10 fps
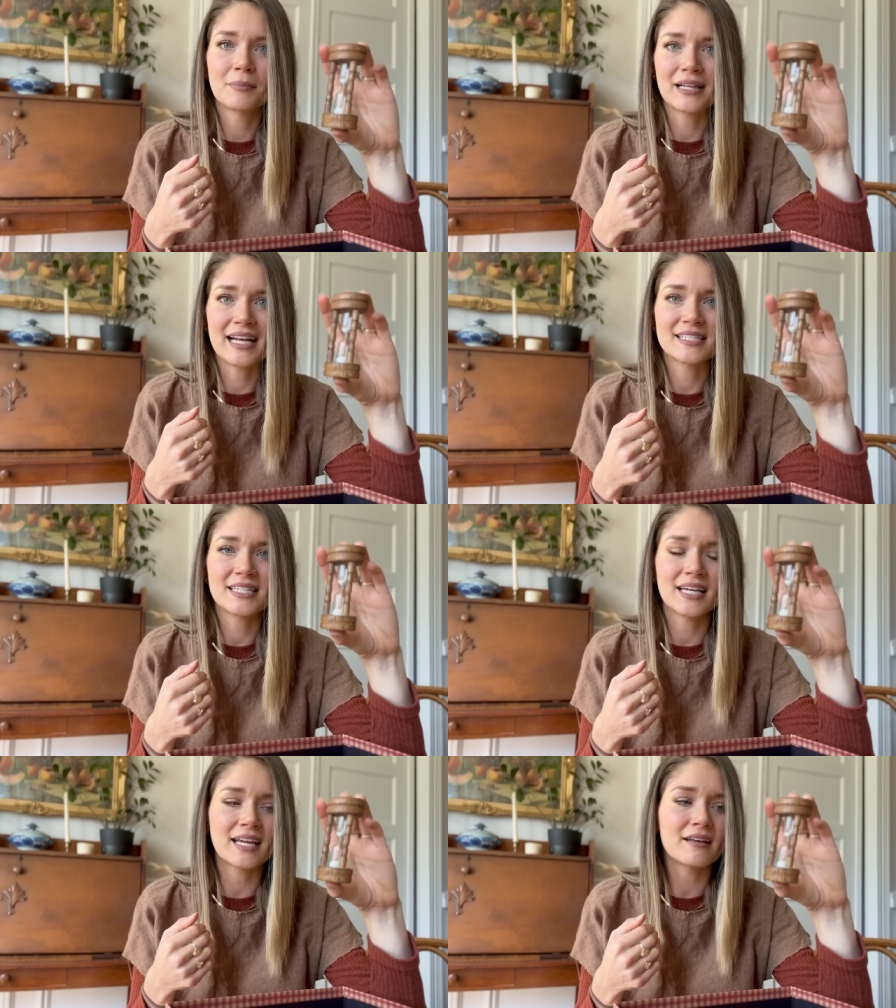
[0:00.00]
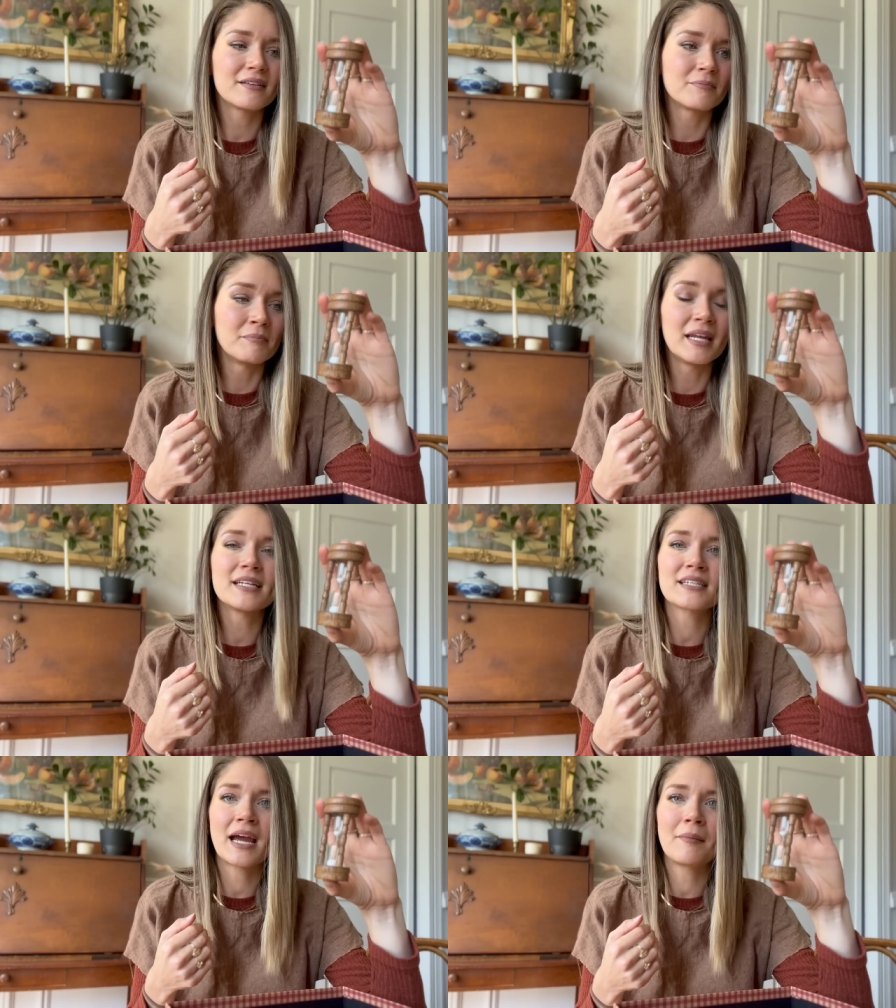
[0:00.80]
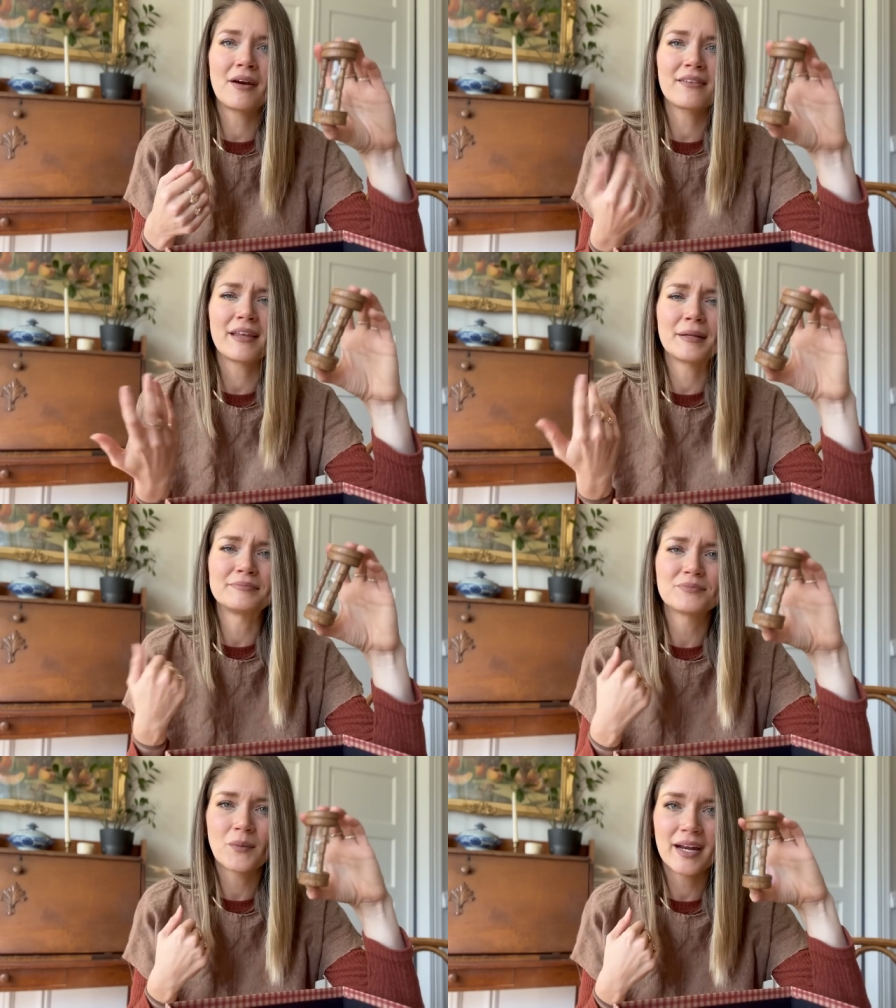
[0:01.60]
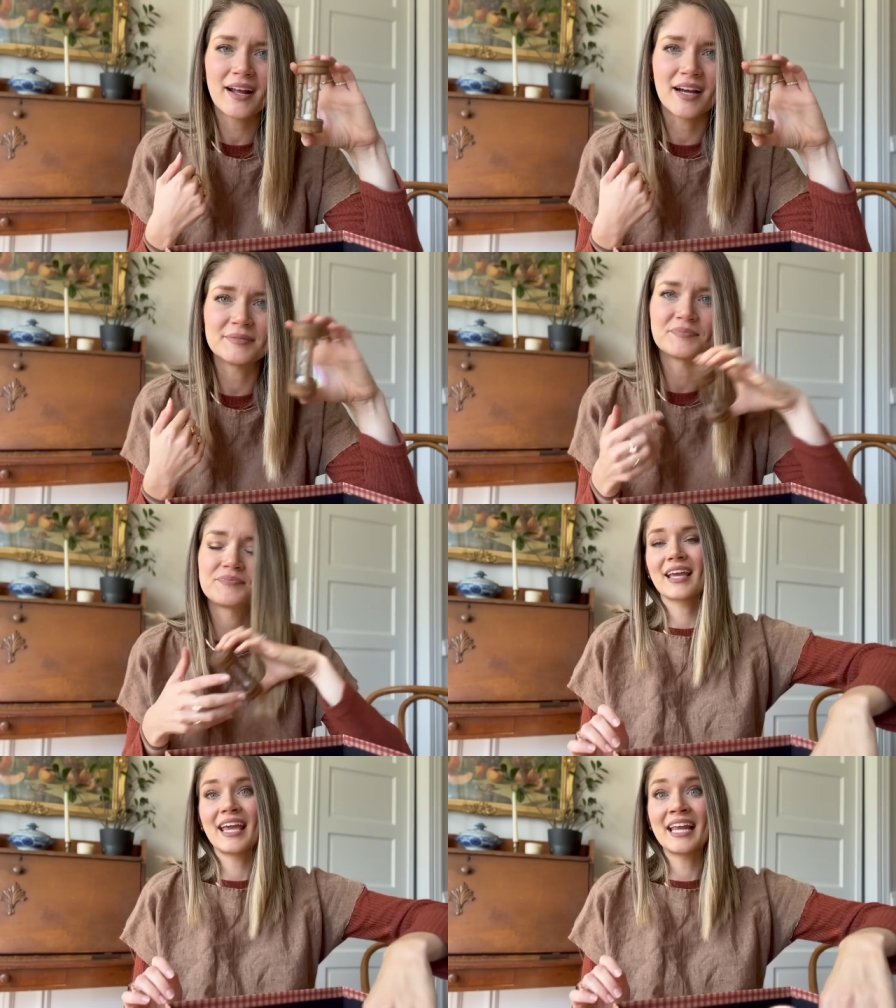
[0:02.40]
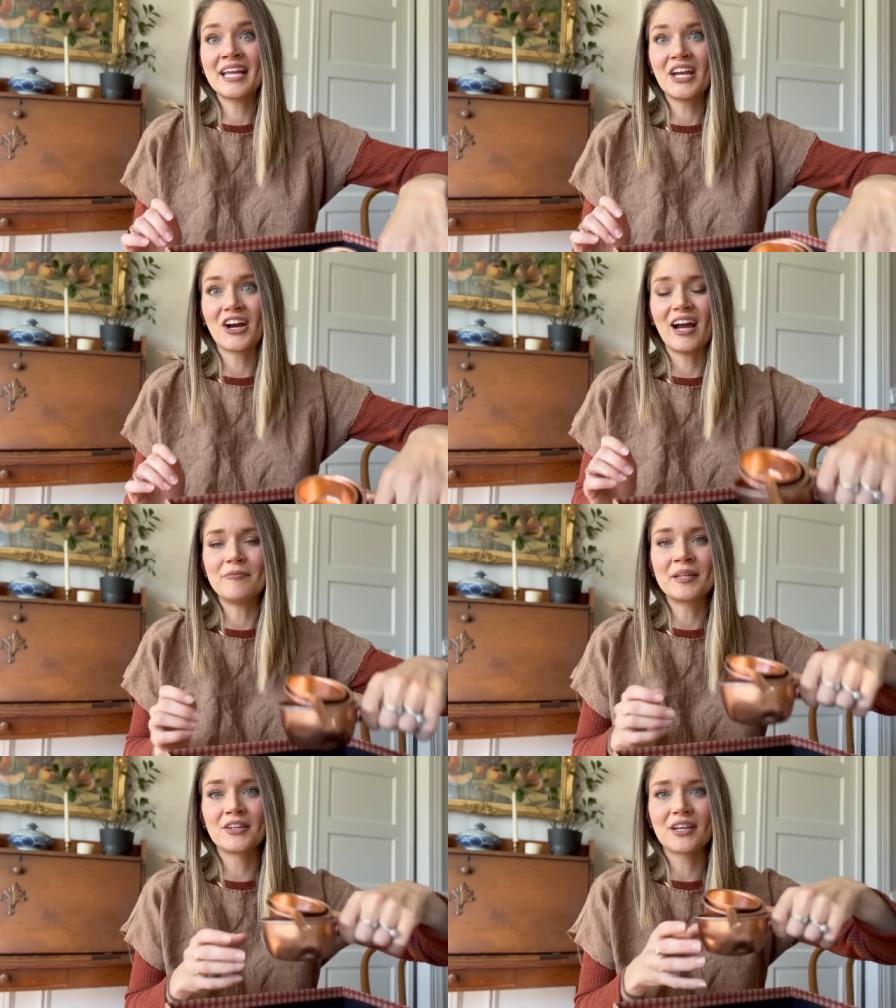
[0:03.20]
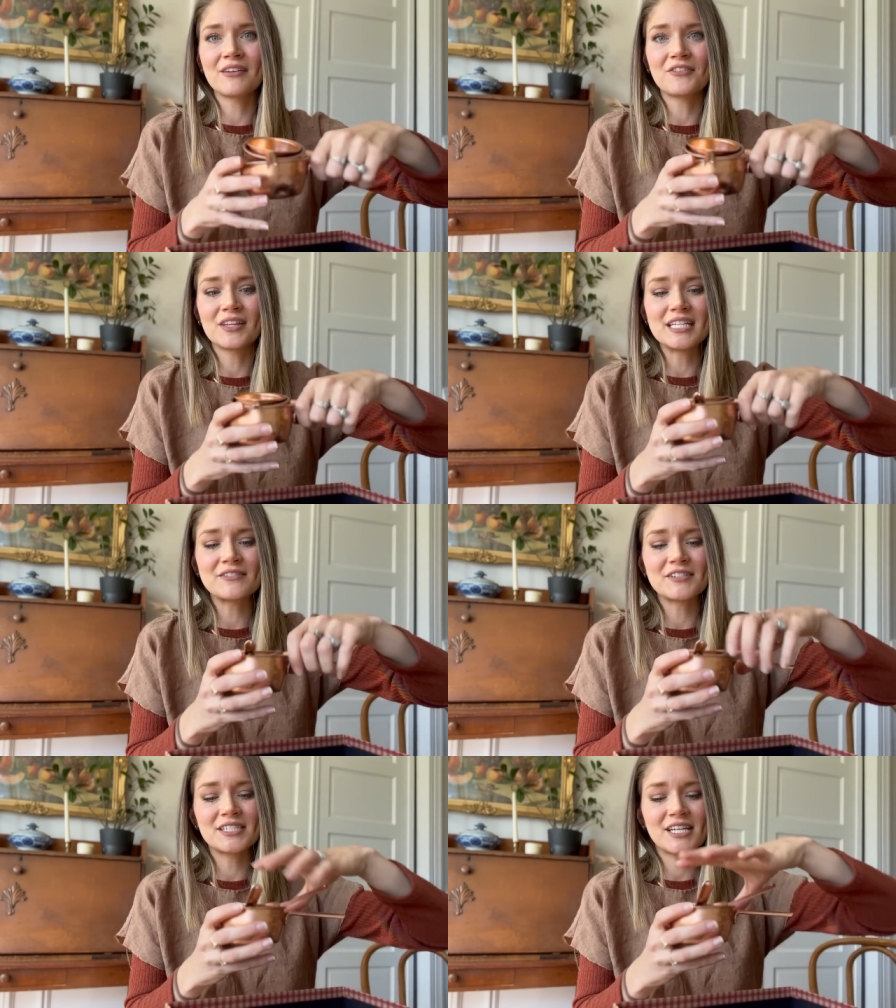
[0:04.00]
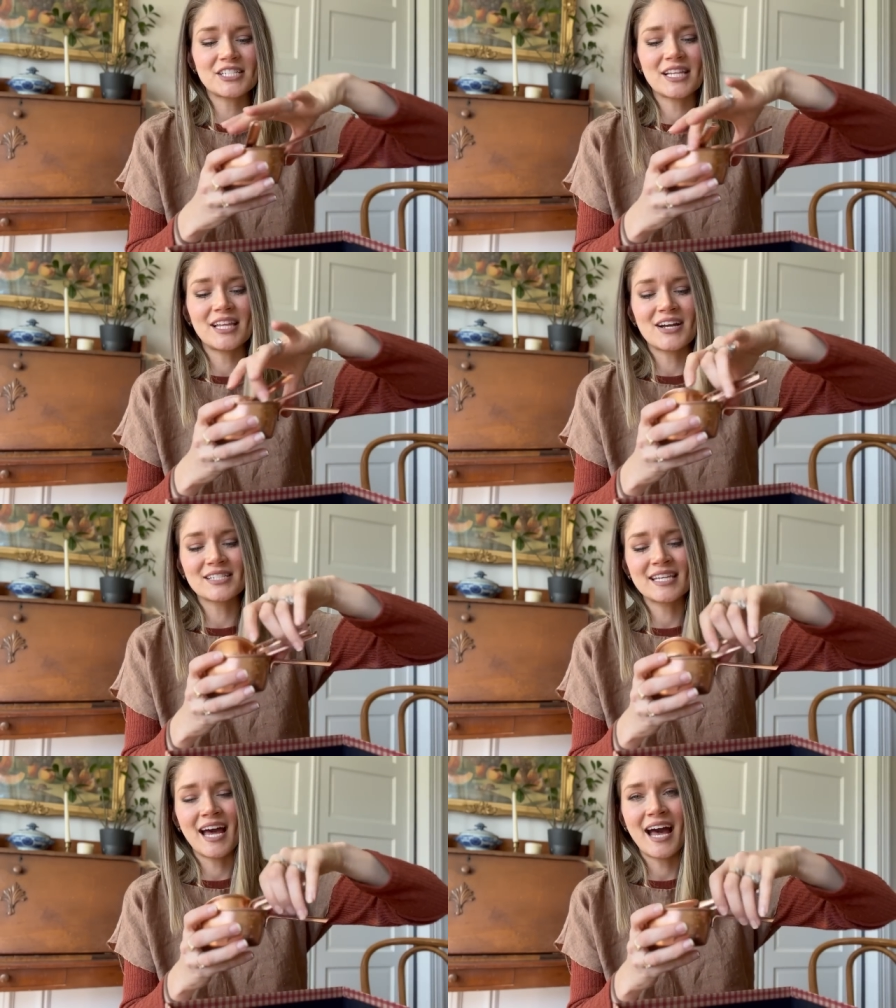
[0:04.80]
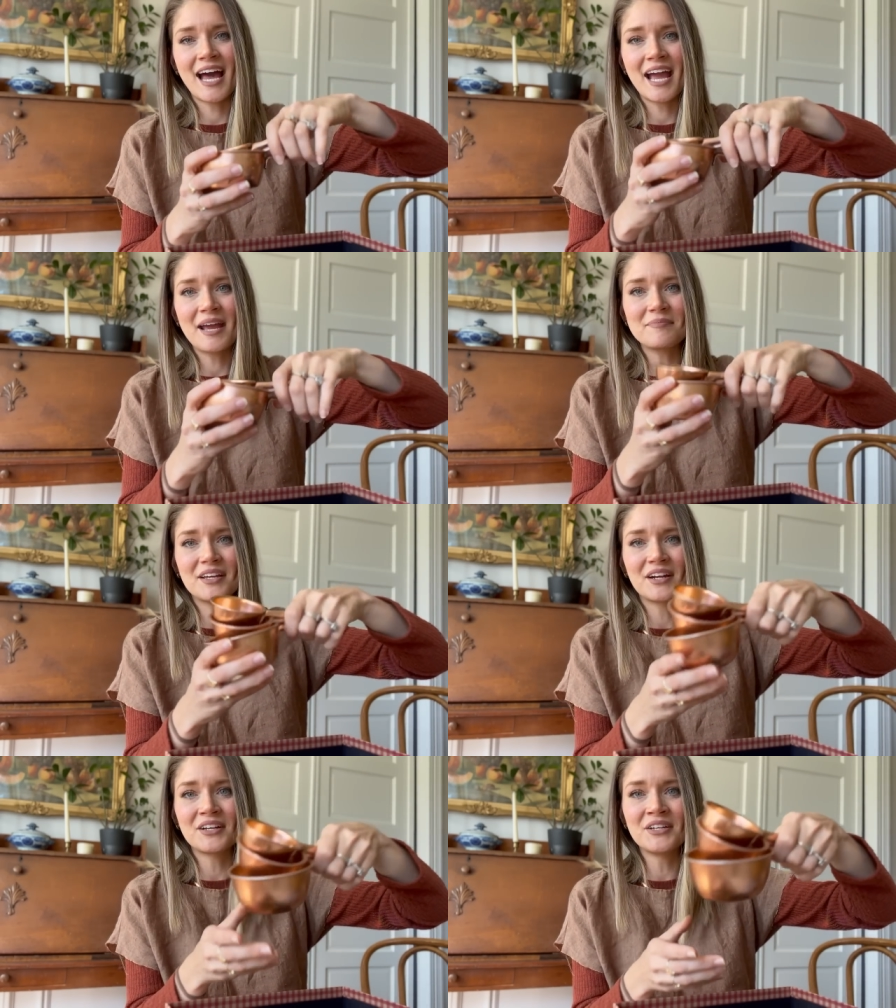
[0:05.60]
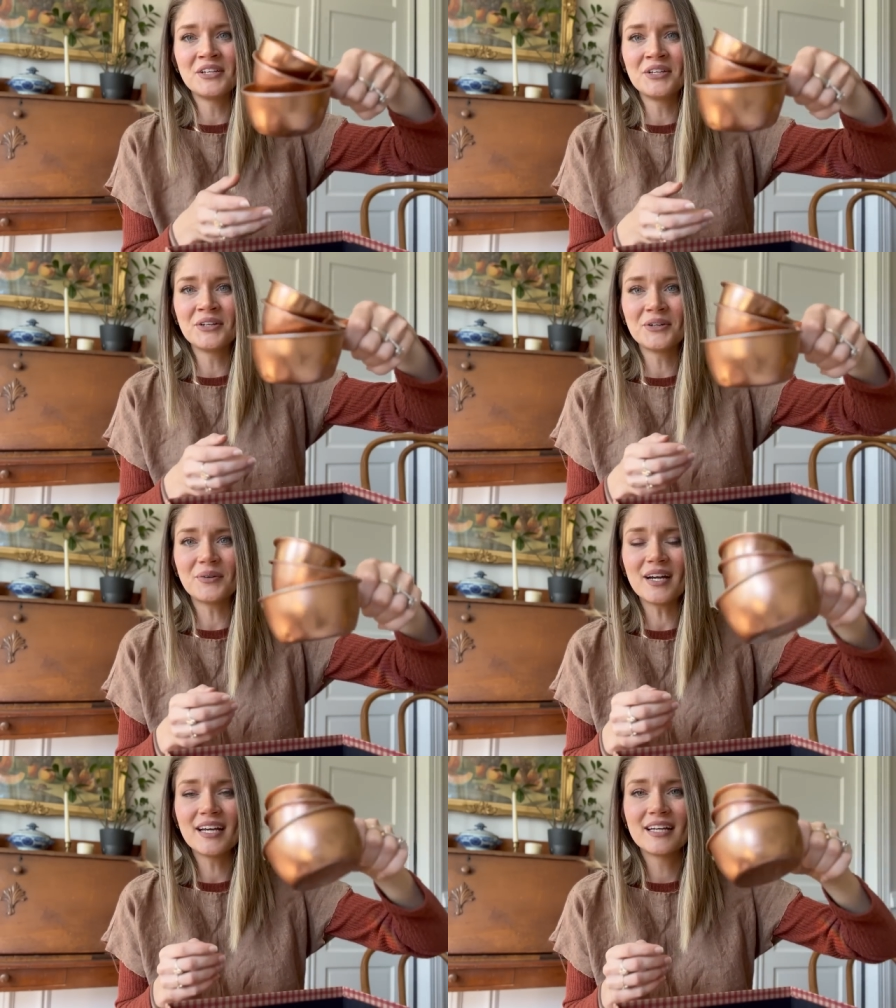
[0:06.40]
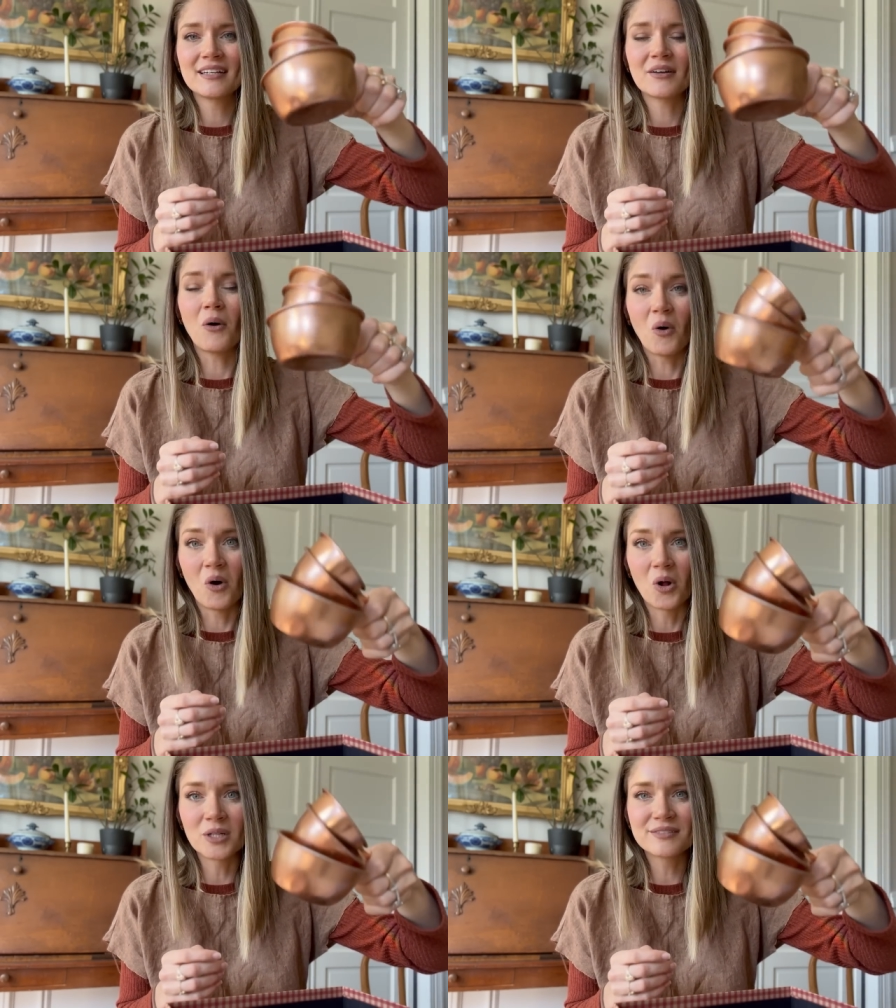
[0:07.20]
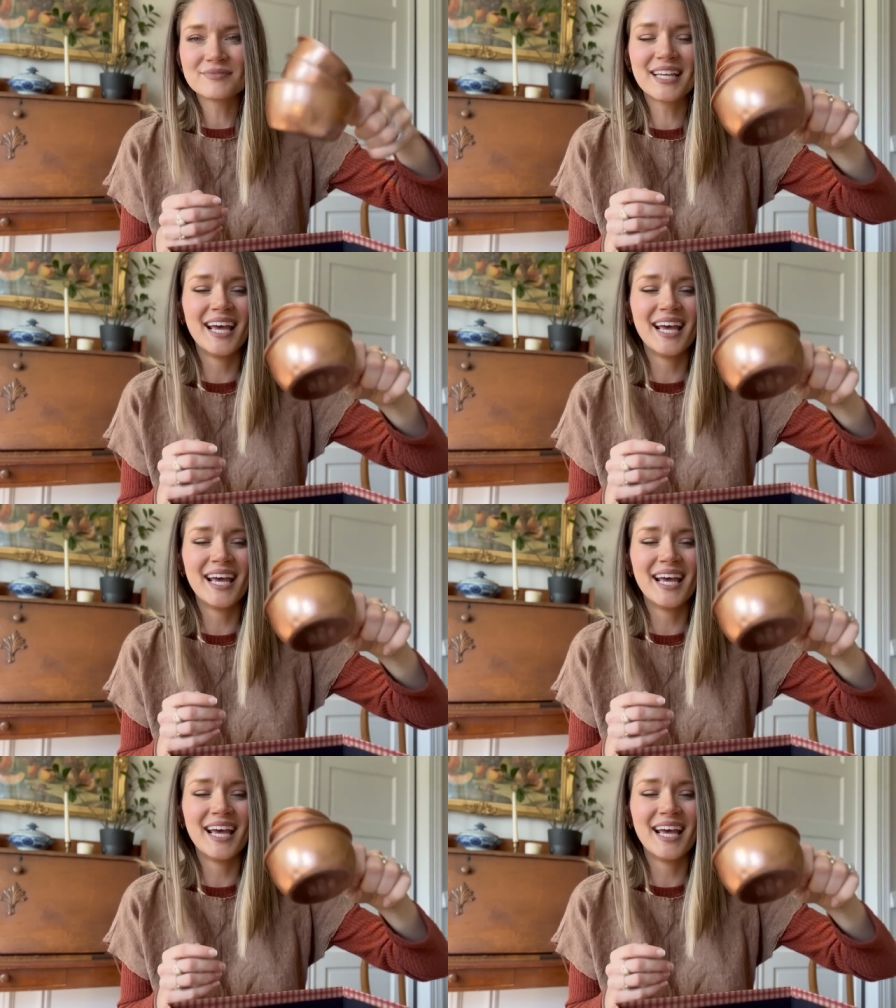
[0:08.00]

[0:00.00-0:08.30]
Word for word: plastic minute timer, then why not? In here, I've been looking for these for such a long time. They're new, old